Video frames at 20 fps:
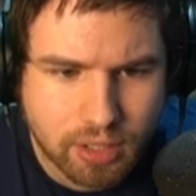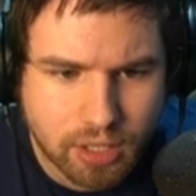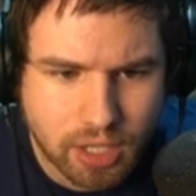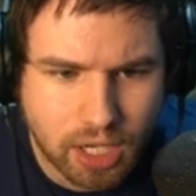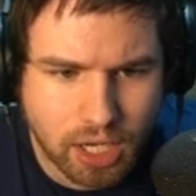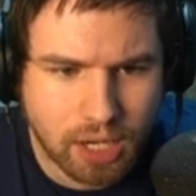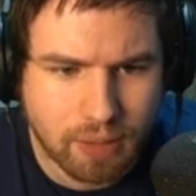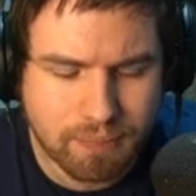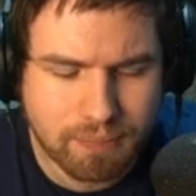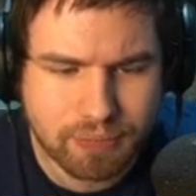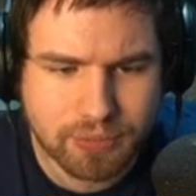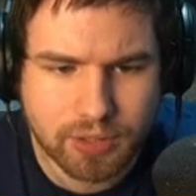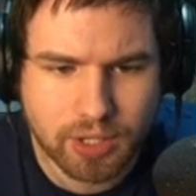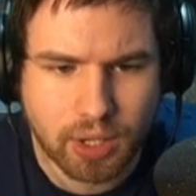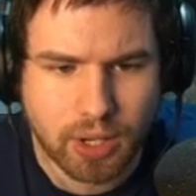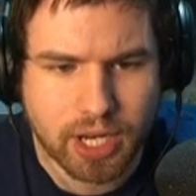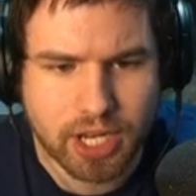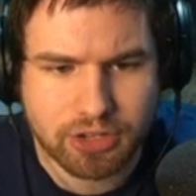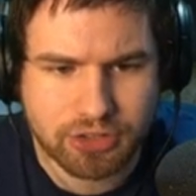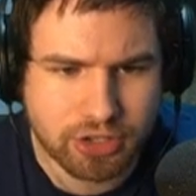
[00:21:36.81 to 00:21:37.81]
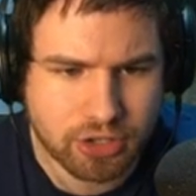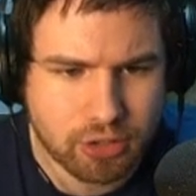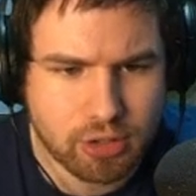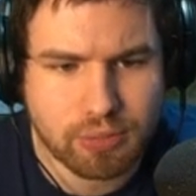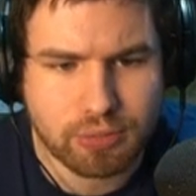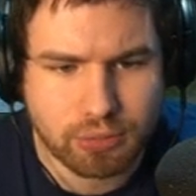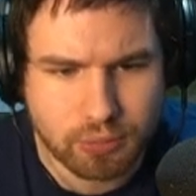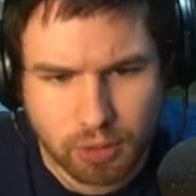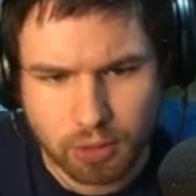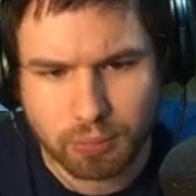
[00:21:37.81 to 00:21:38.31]
Um, I guess the
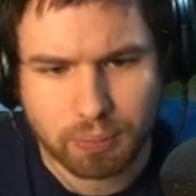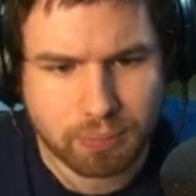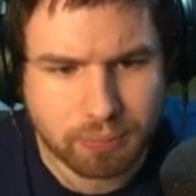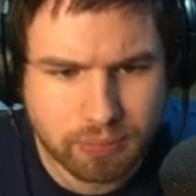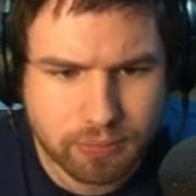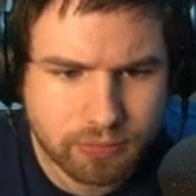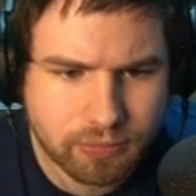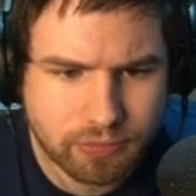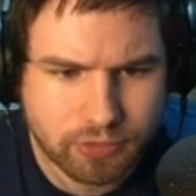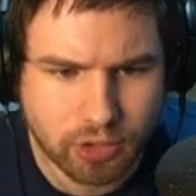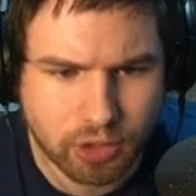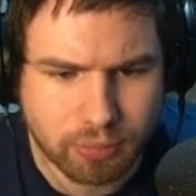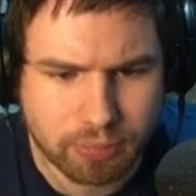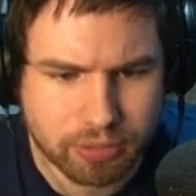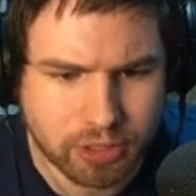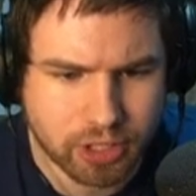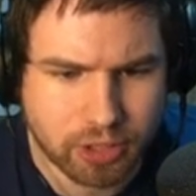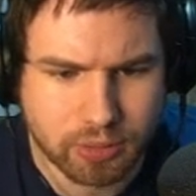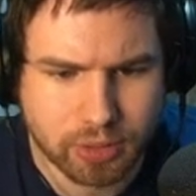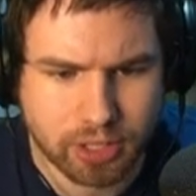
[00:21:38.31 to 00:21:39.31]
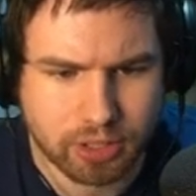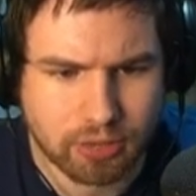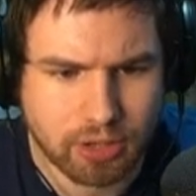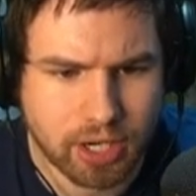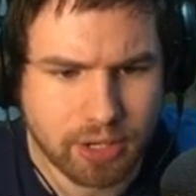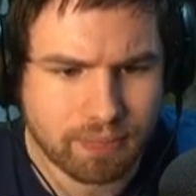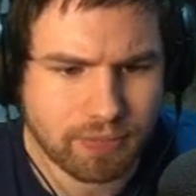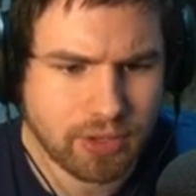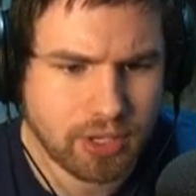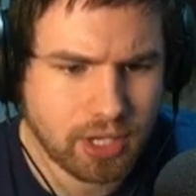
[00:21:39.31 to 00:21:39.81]
groups will fill pretty quick, right?